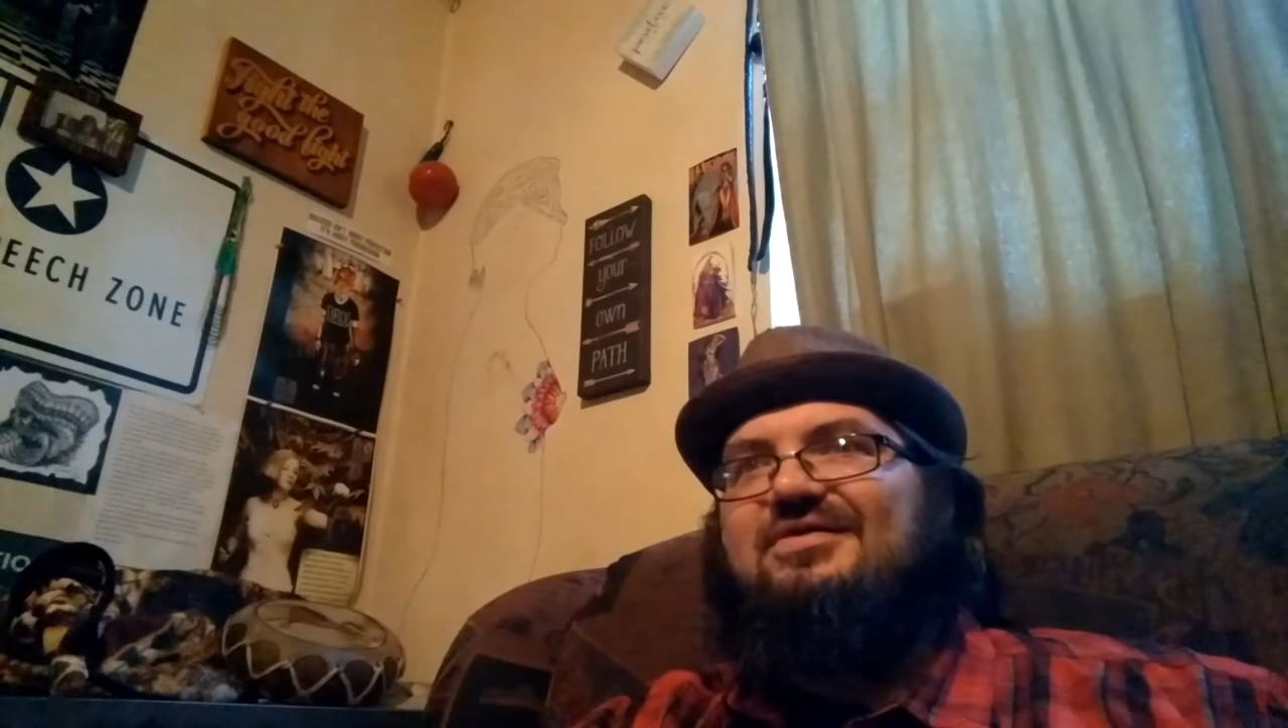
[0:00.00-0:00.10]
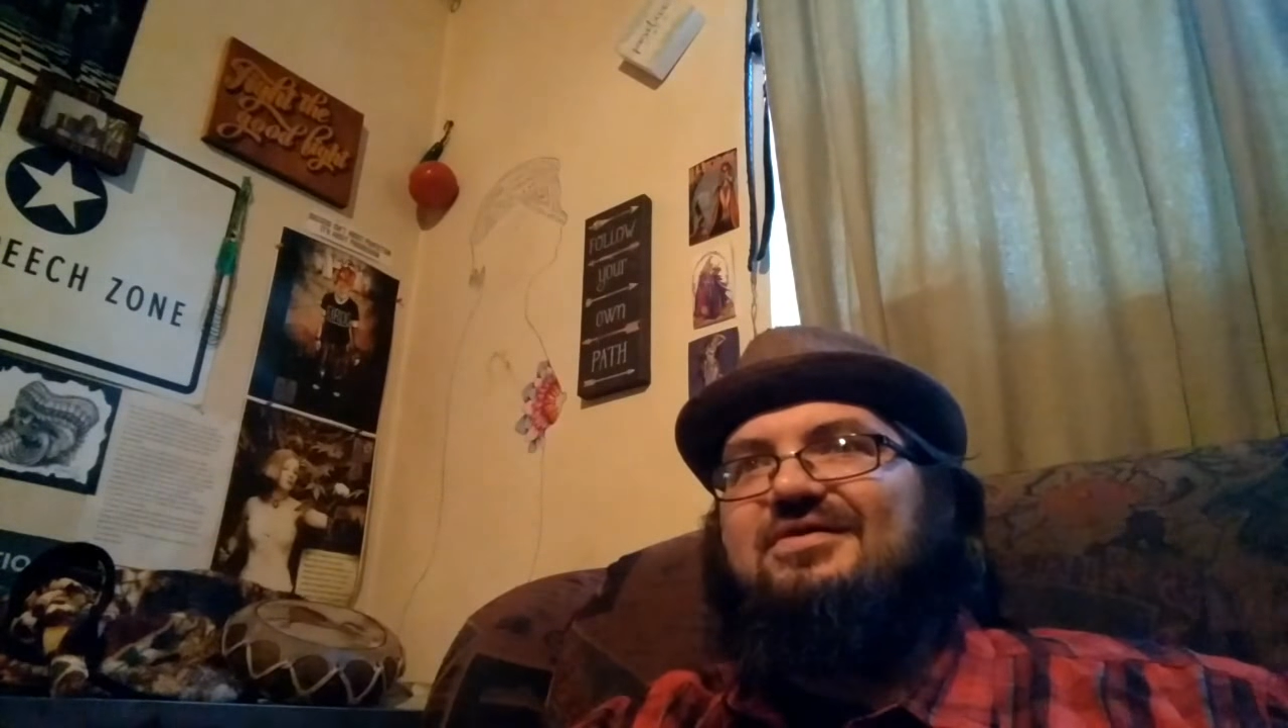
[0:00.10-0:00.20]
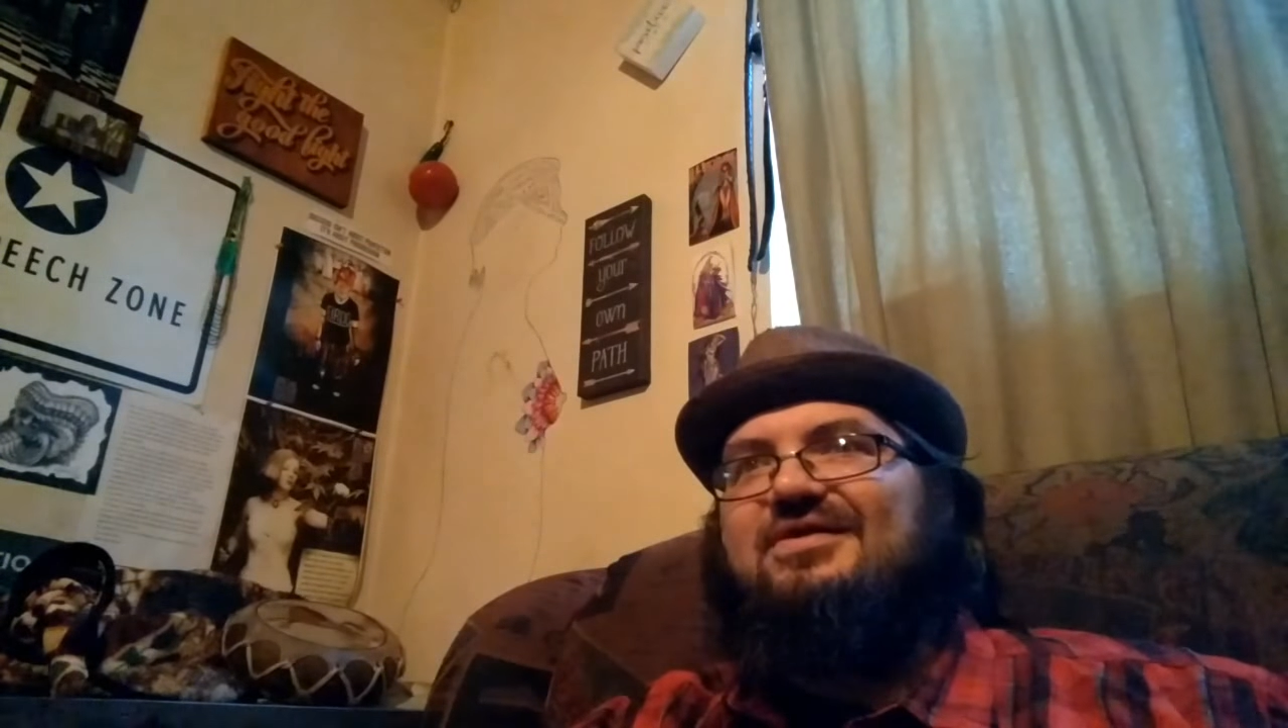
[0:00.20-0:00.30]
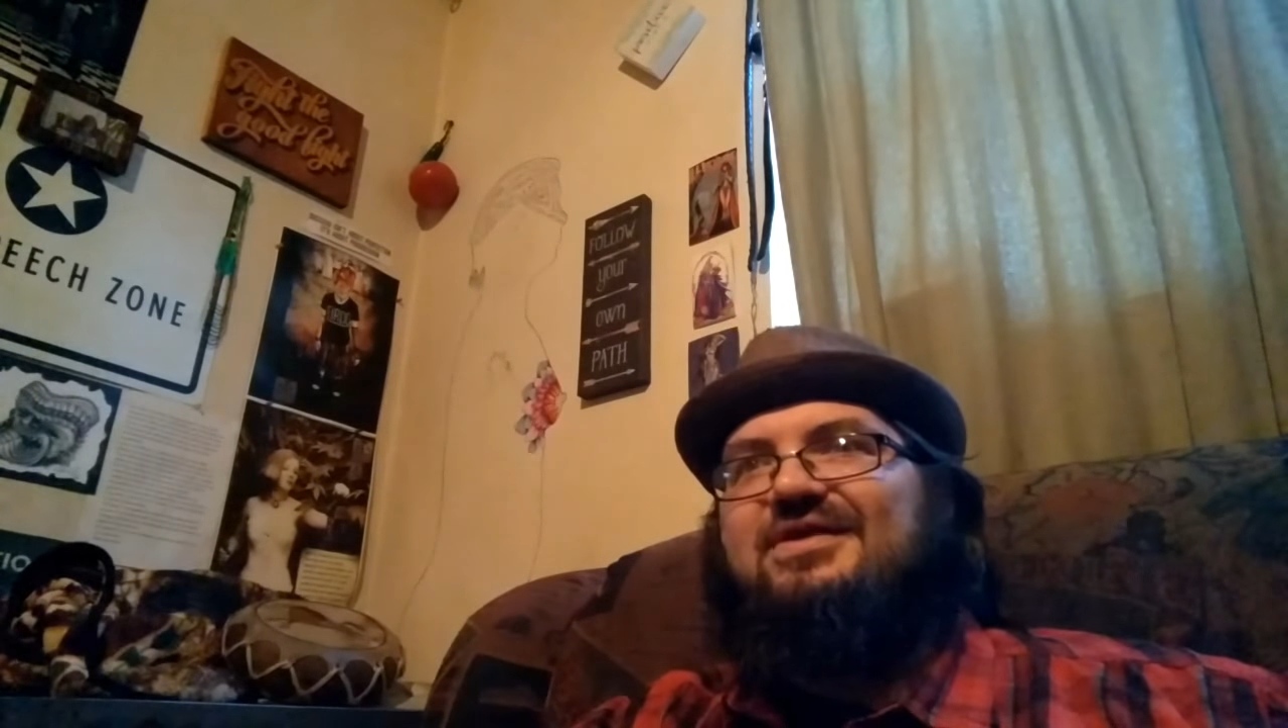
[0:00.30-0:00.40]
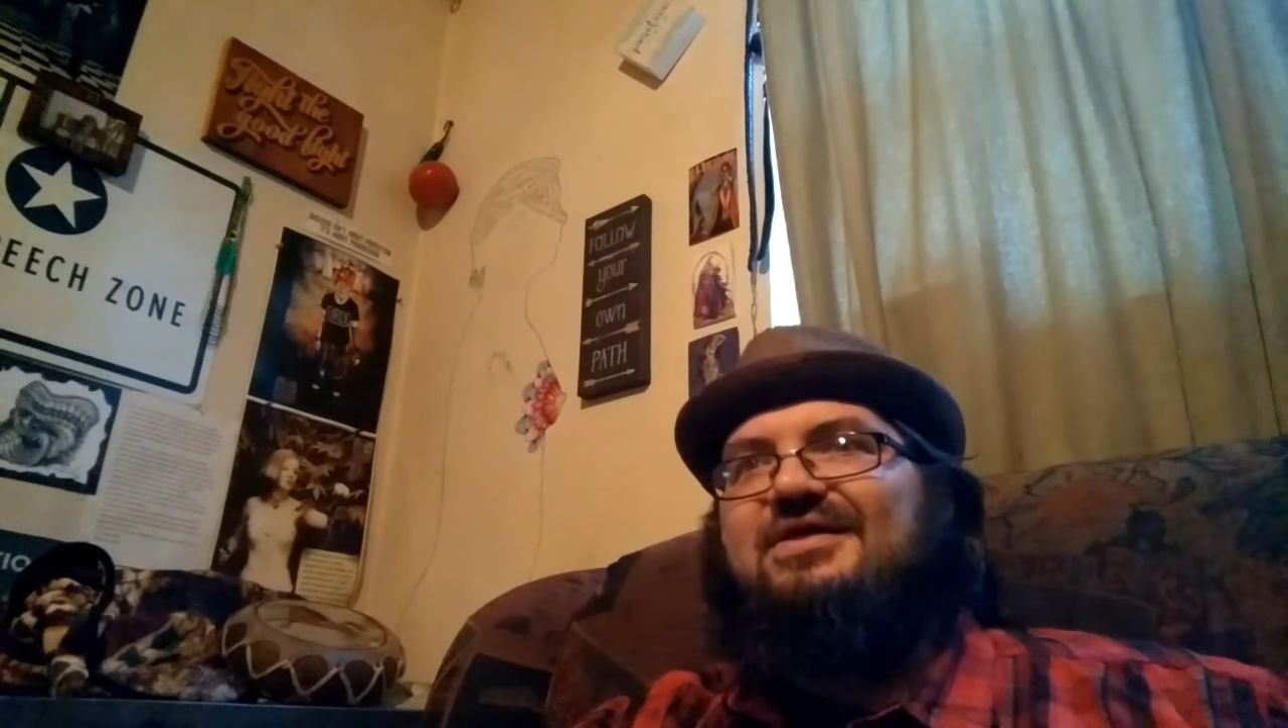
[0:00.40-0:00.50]

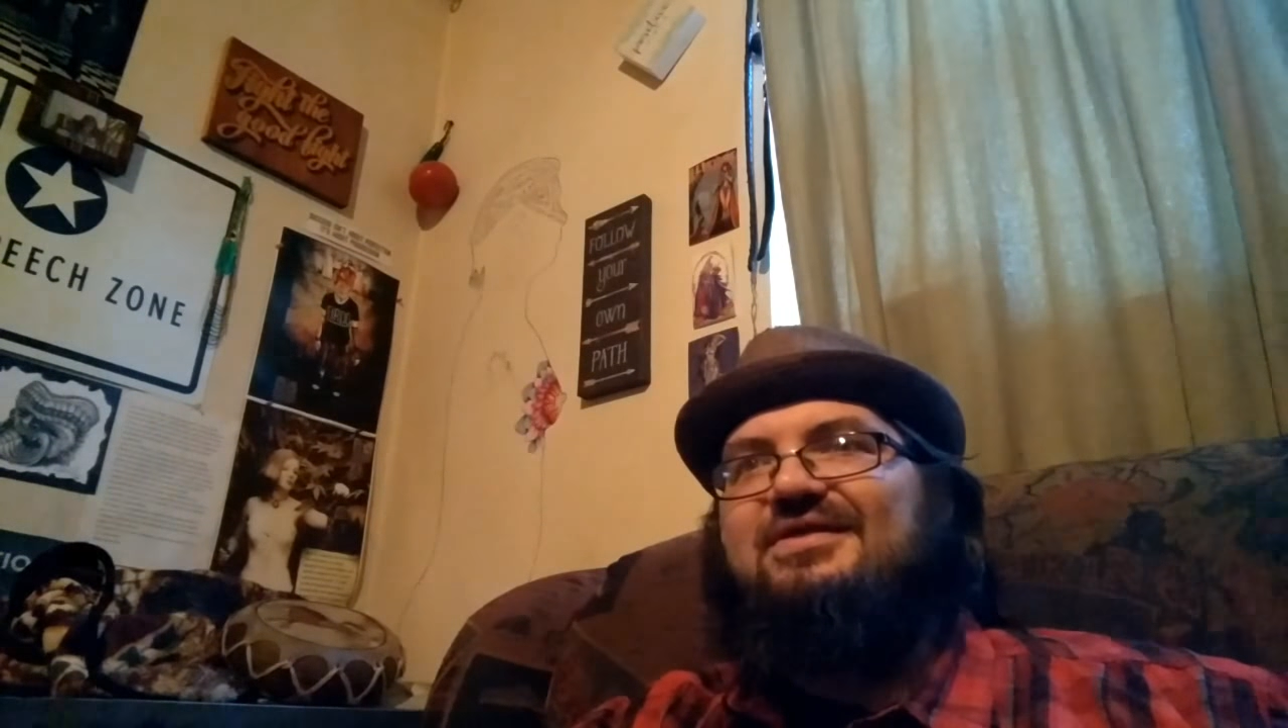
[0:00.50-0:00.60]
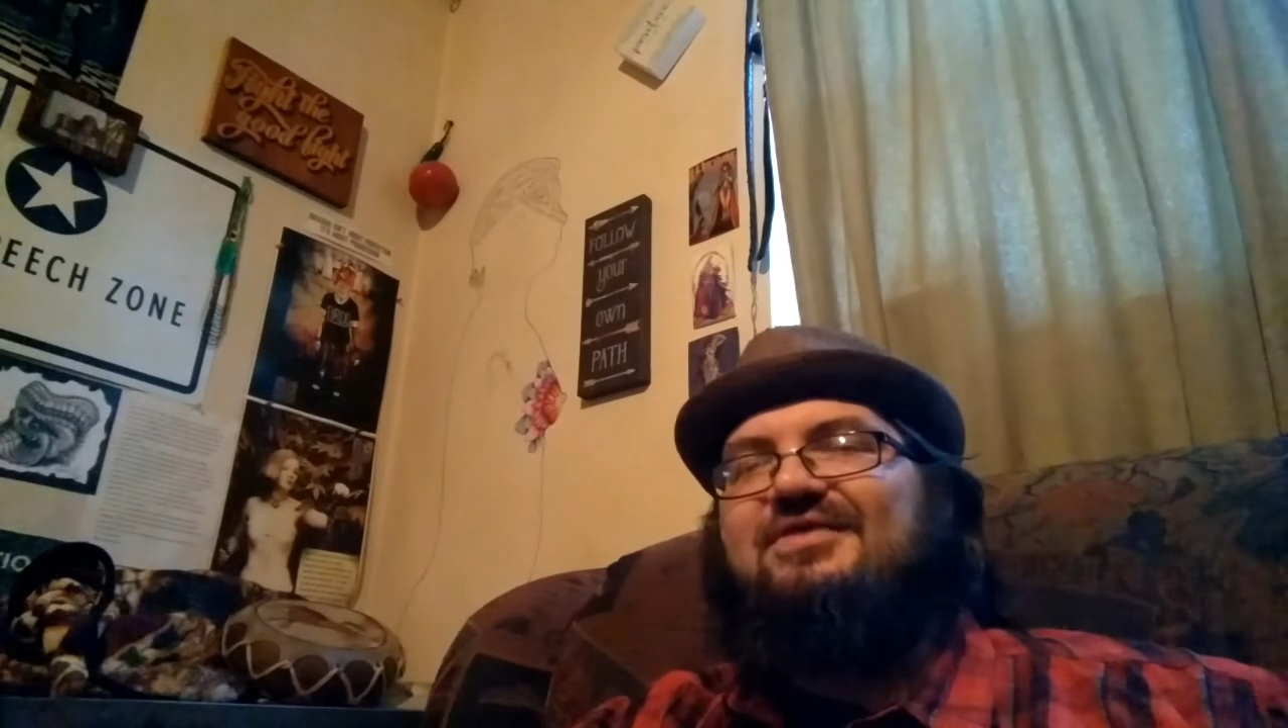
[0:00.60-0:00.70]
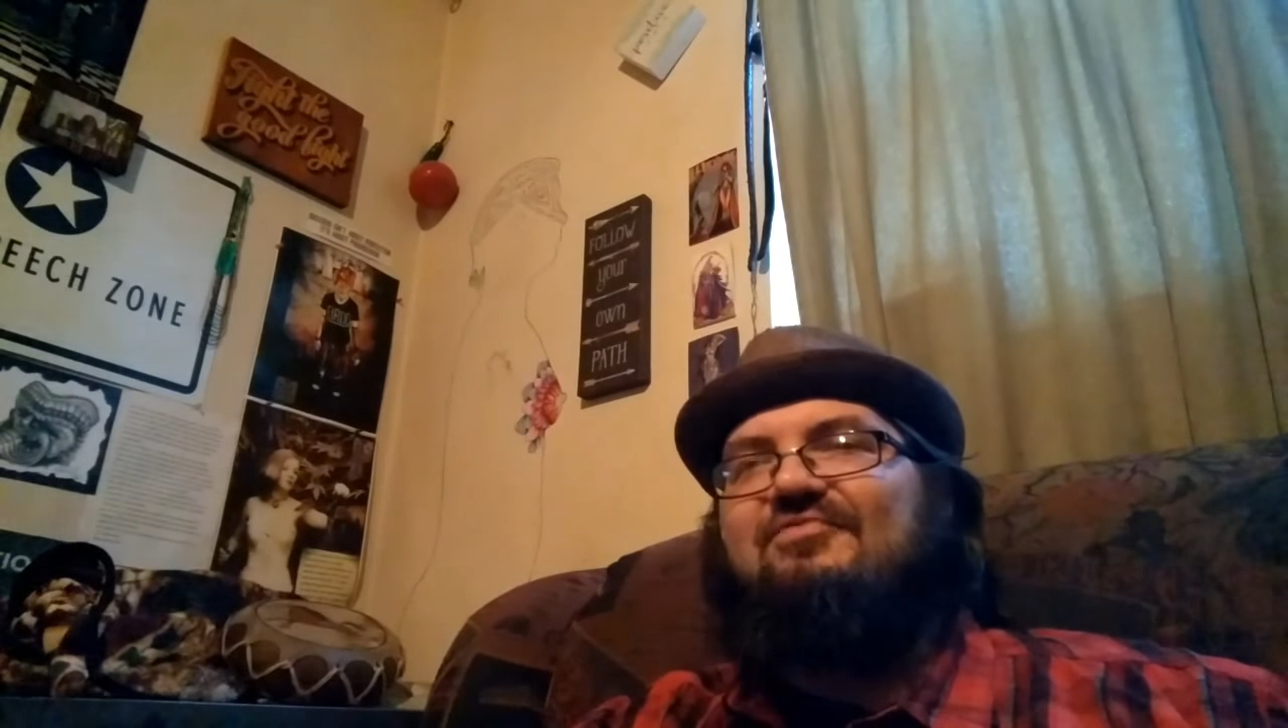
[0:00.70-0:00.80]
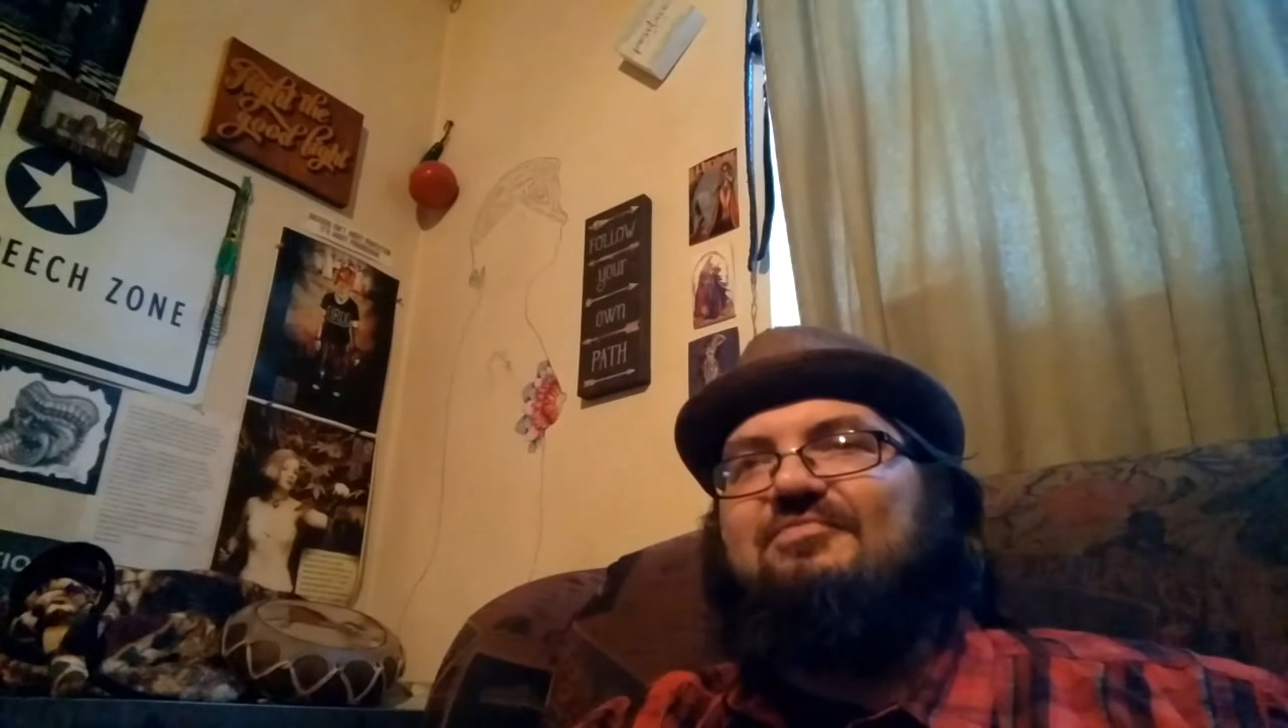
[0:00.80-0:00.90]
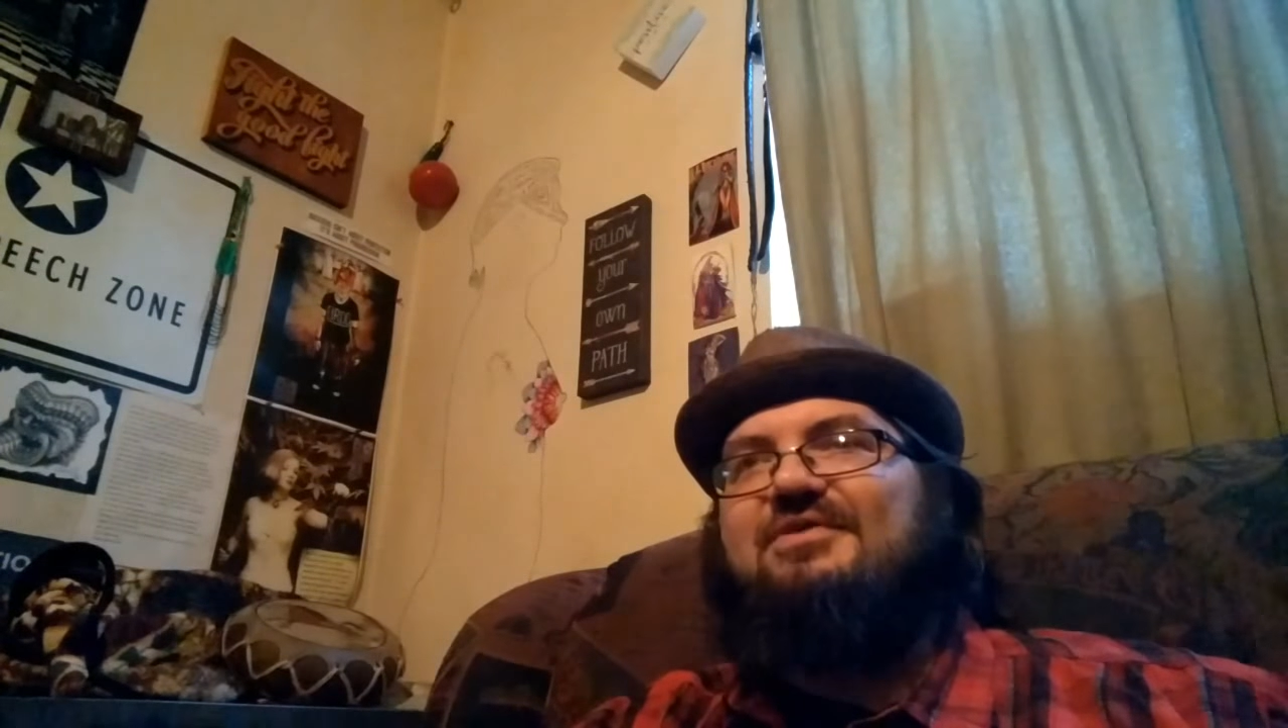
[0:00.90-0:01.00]
I can't even